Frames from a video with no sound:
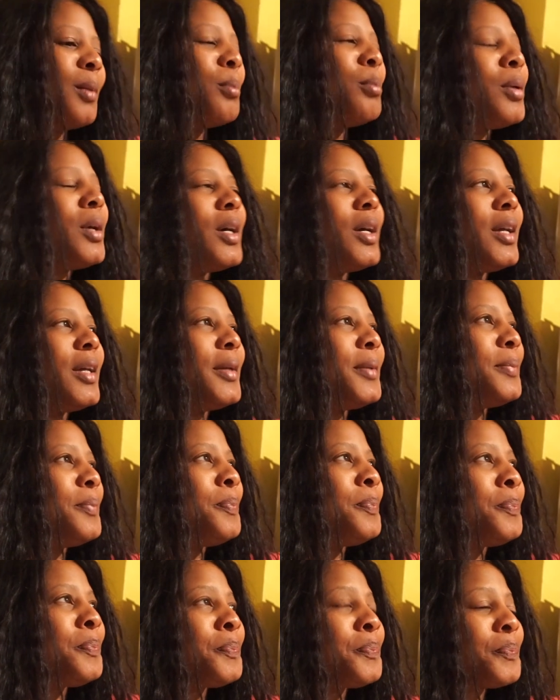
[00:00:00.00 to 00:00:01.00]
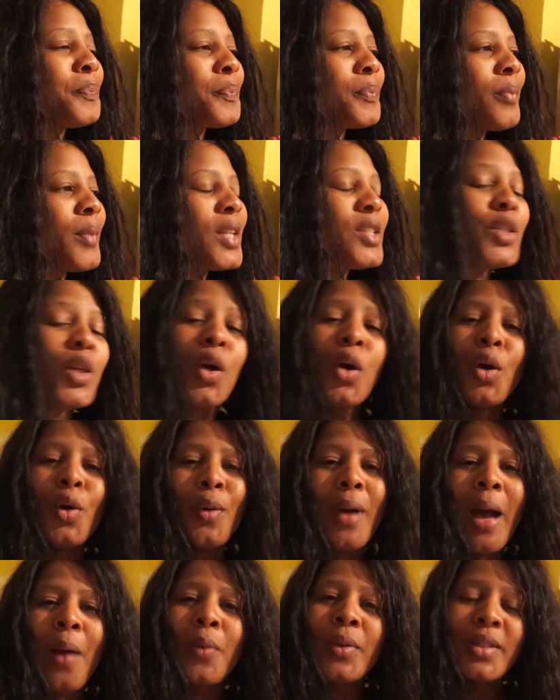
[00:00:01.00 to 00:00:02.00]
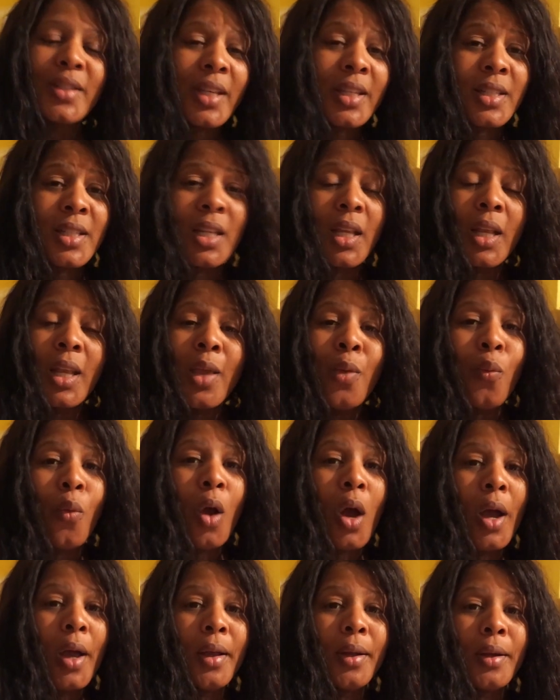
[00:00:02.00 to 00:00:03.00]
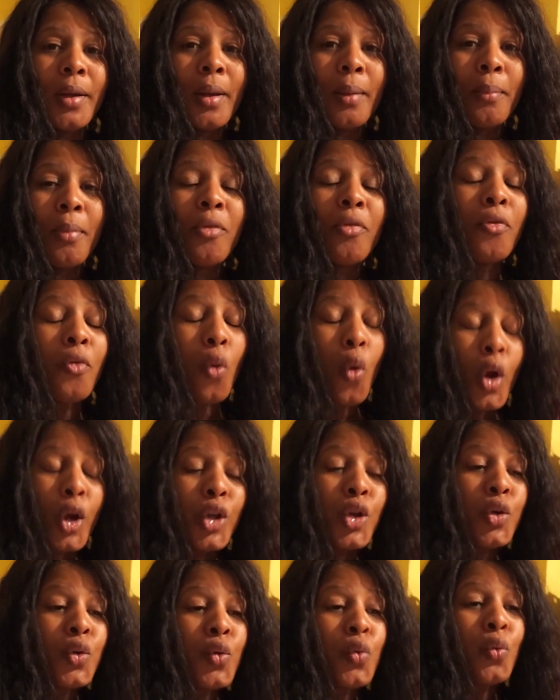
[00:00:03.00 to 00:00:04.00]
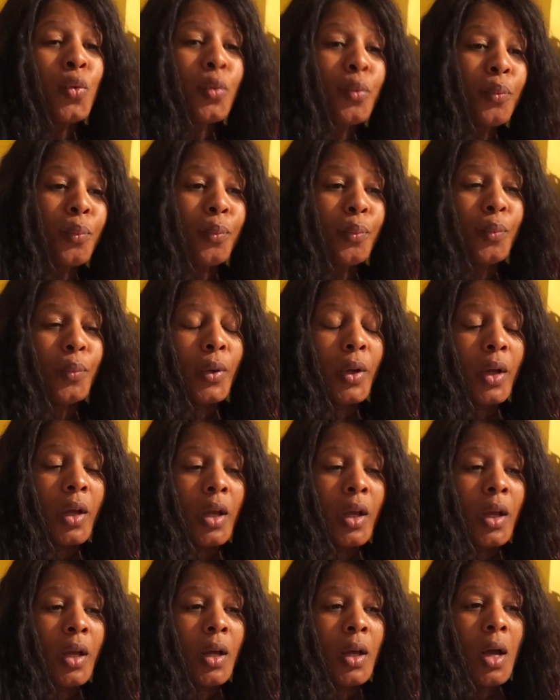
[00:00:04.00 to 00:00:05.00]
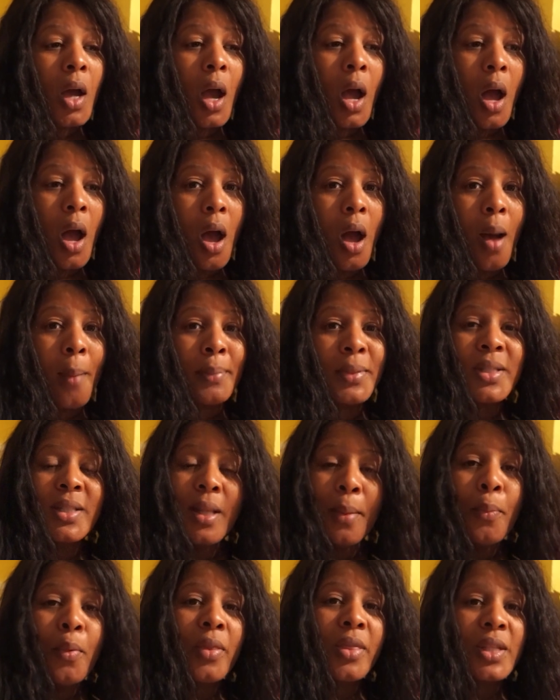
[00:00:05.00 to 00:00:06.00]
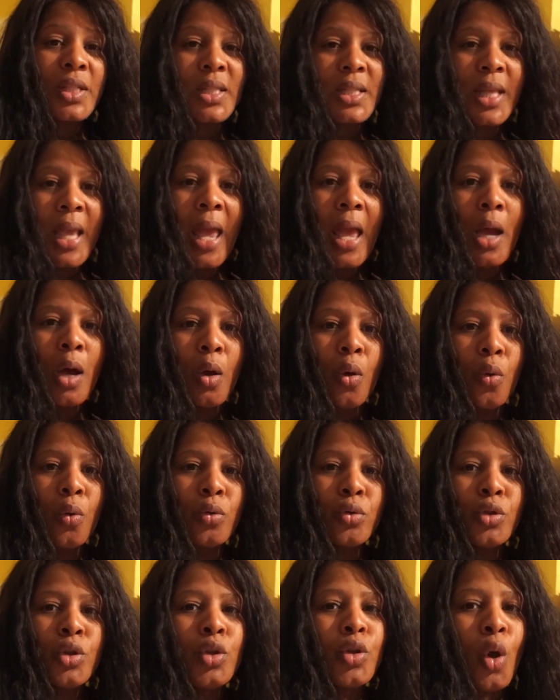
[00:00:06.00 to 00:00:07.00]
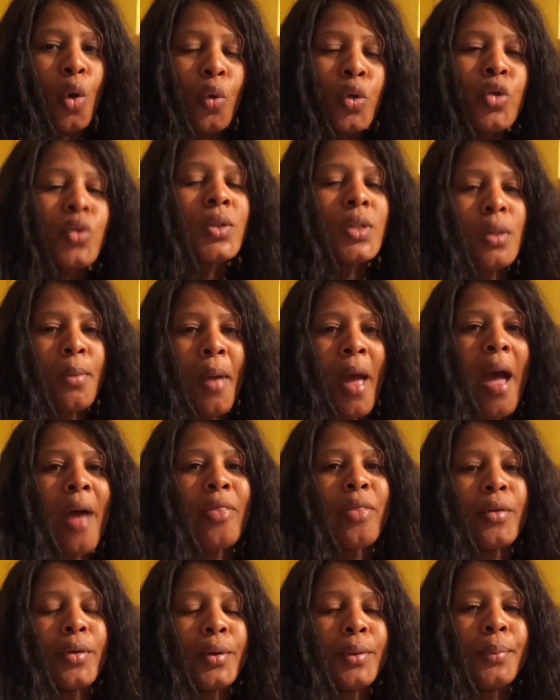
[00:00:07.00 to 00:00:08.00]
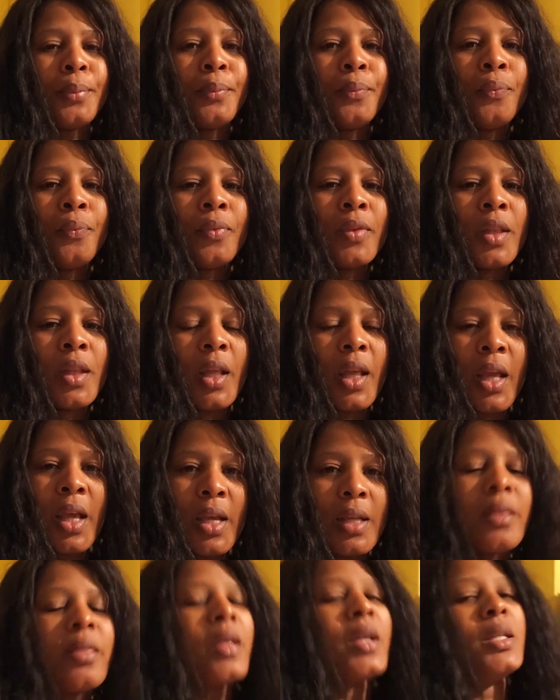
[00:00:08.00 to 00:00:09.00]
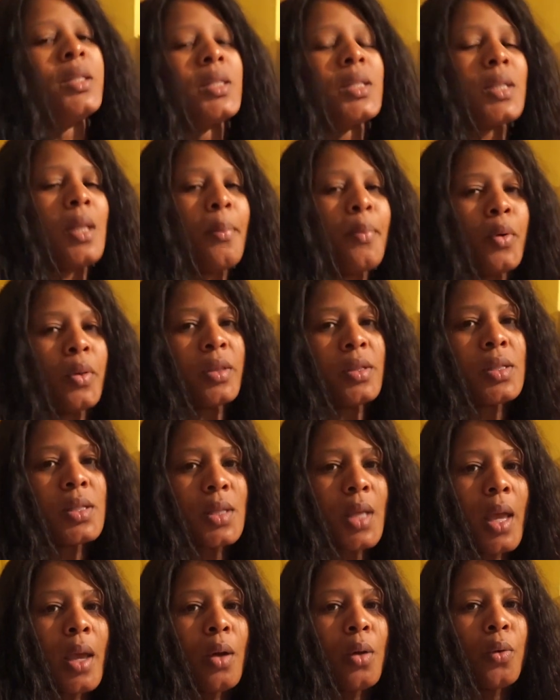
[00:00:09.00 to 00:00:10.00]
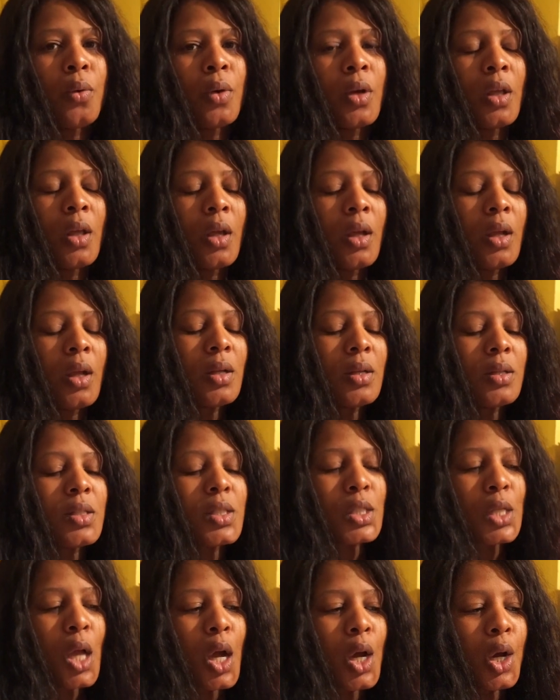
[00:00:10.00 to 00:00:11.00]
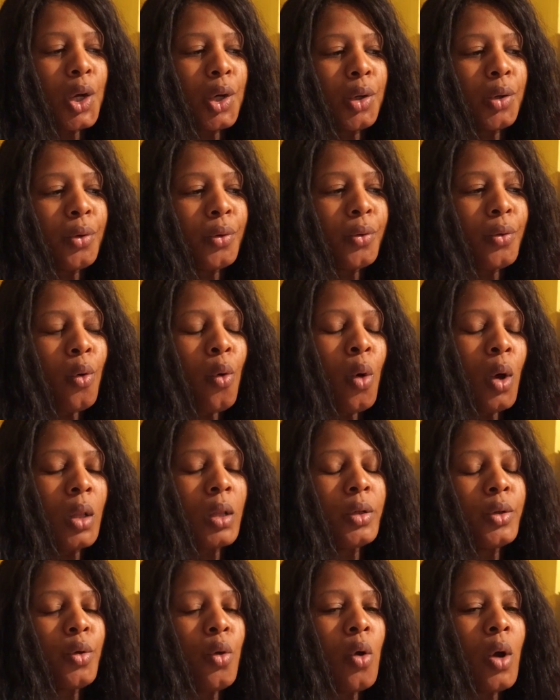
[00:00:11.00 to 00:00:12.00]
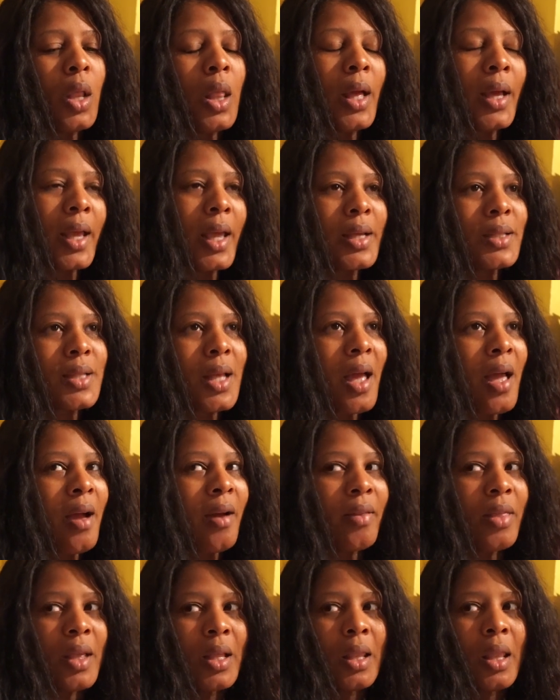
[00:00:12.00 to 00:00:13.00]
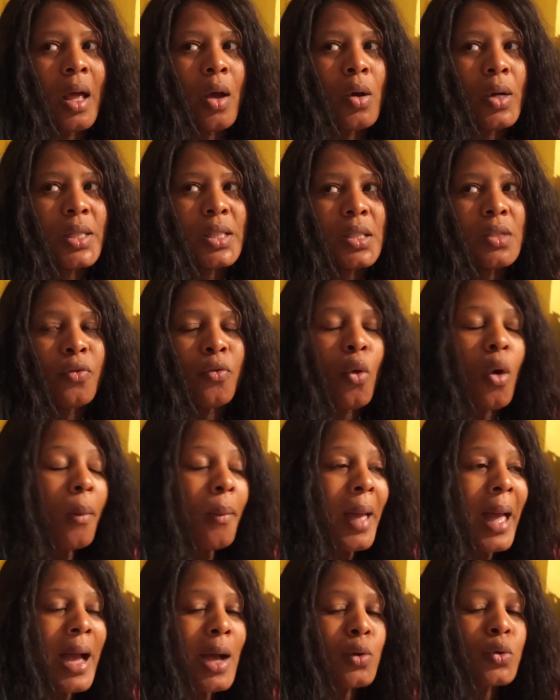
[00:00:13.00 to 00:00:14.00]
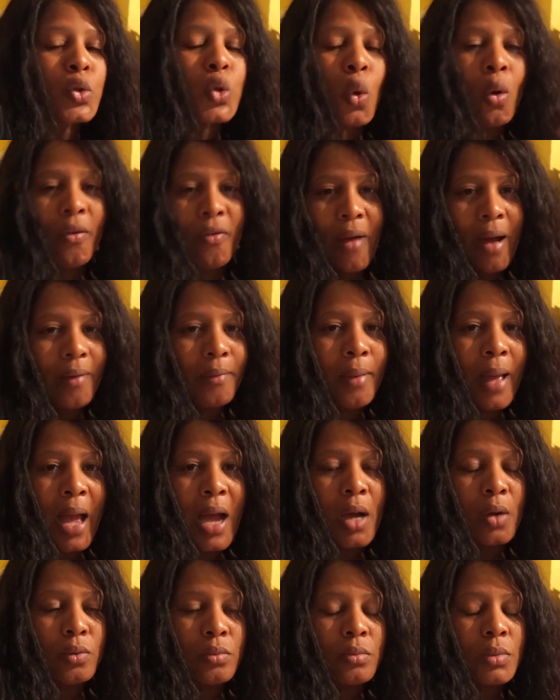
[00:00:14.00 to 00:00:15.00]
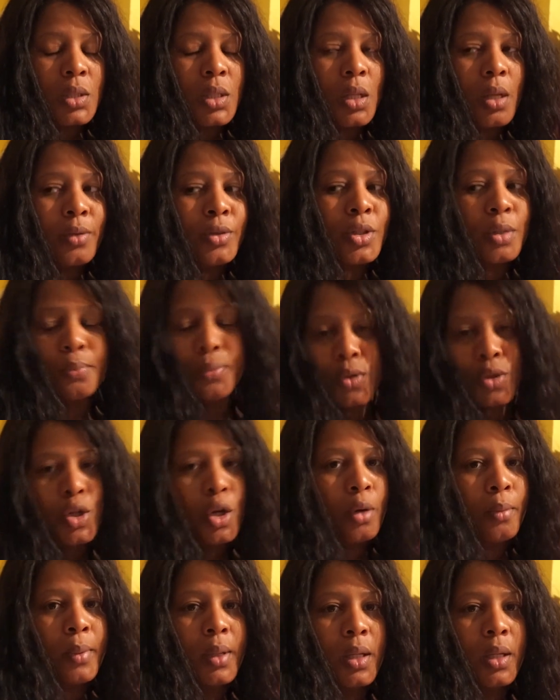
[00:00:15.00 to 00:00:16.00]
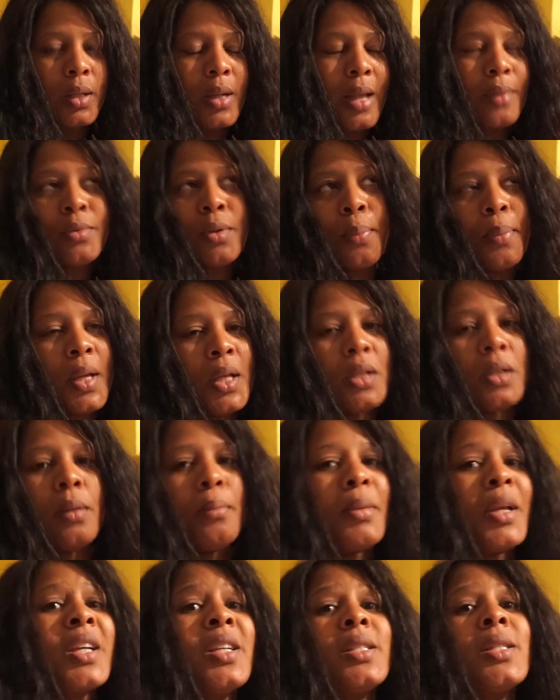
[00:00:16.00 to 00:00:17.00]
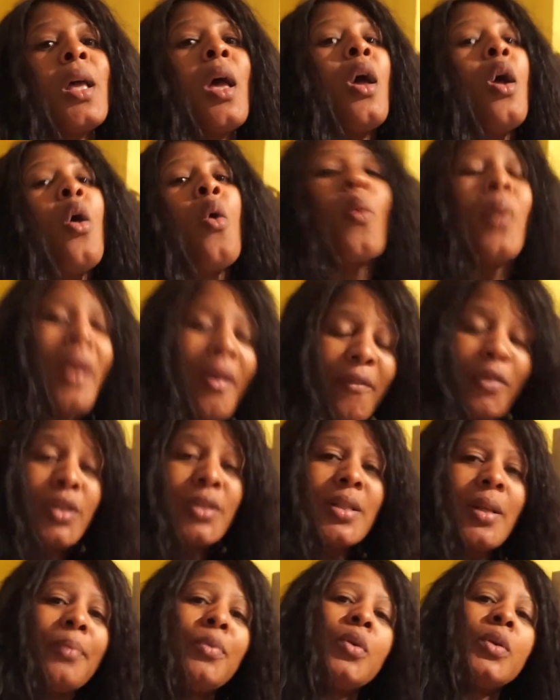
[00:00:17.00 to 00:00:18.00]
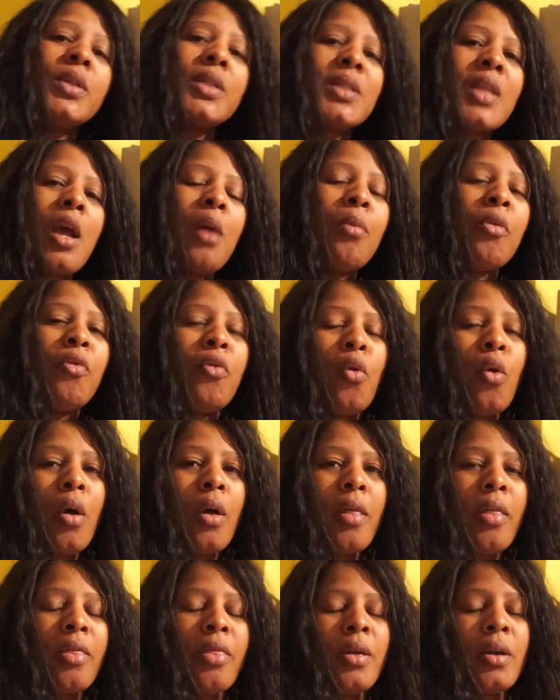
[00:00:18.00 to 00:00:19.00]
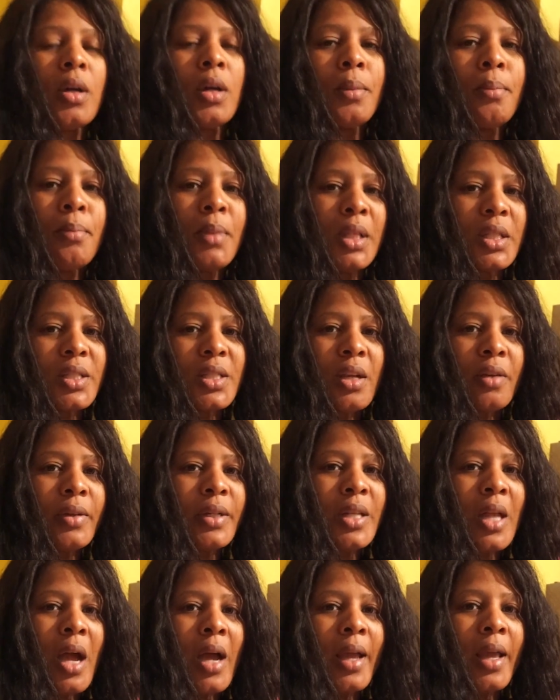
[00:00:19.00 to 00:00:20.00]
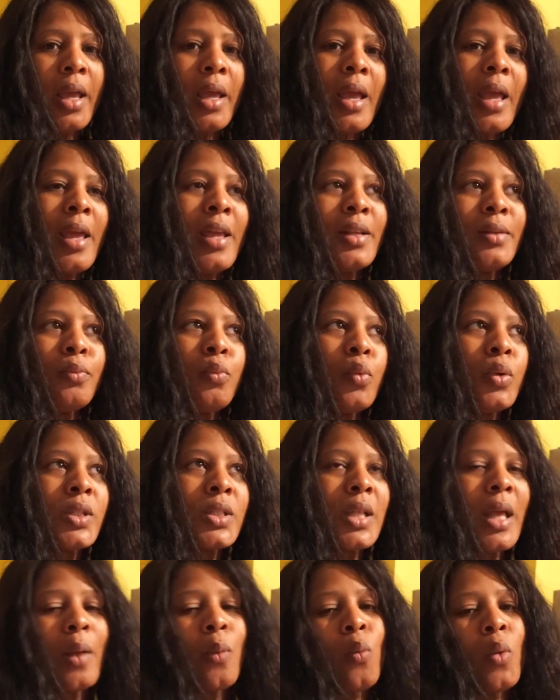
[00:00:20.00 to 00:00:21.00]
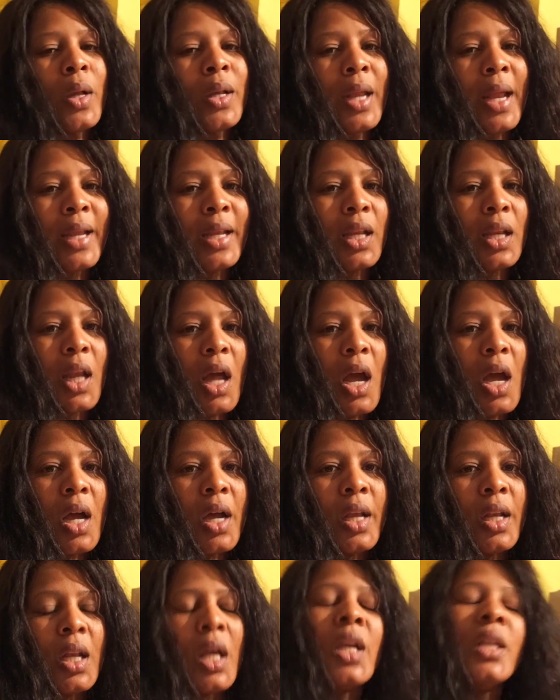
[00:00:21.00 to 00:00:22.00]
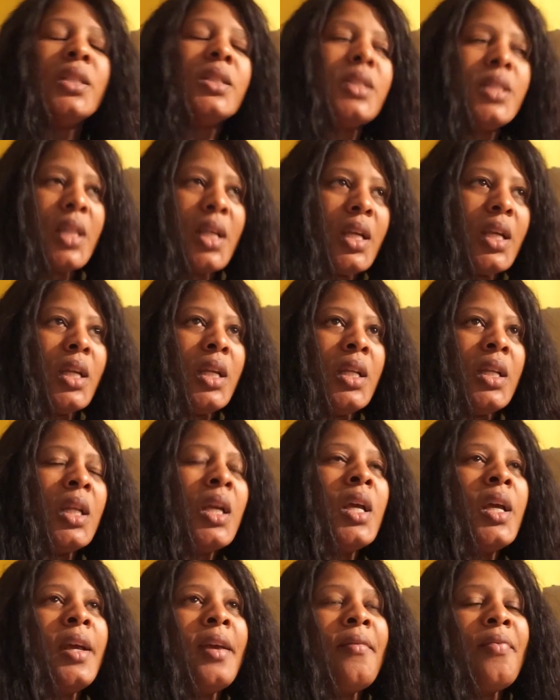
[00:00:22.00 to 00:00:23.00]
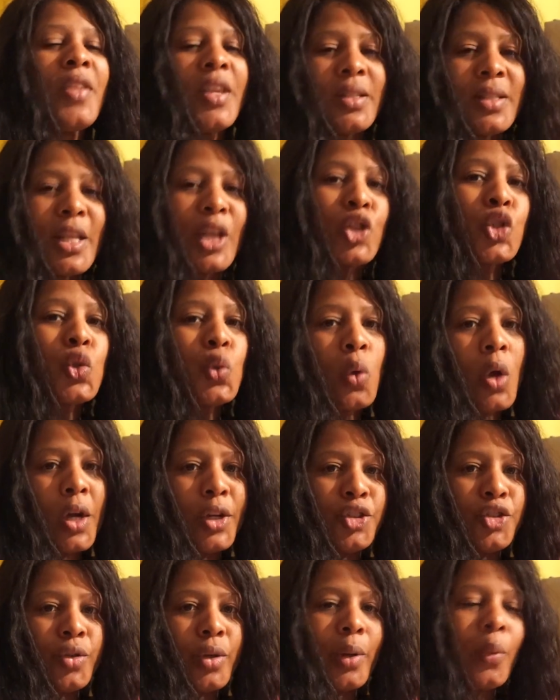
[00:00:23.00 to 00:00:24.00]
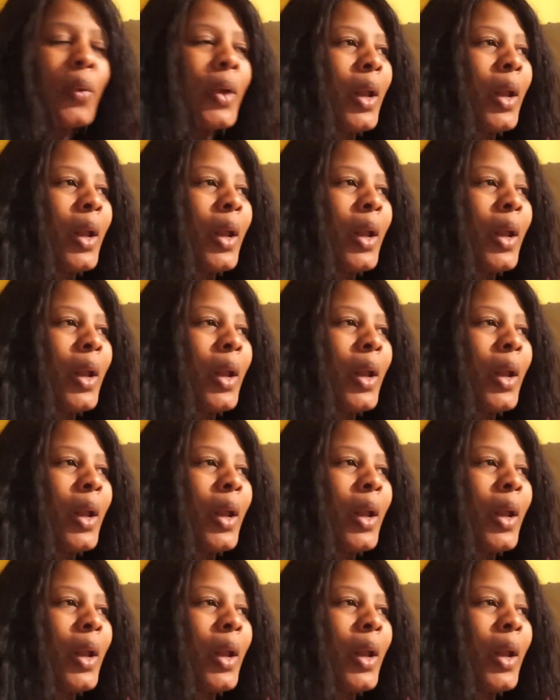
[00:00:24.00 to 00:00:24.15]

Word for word: But so I would say to anyone before you um, step on the scale, go use the bathroom and then step on the scale. So all in all, I guess I either lost four pounds or five pounds, determinant dependent. Because when I first stepped on the scale before the military diet, it was like 199, and then it said 200.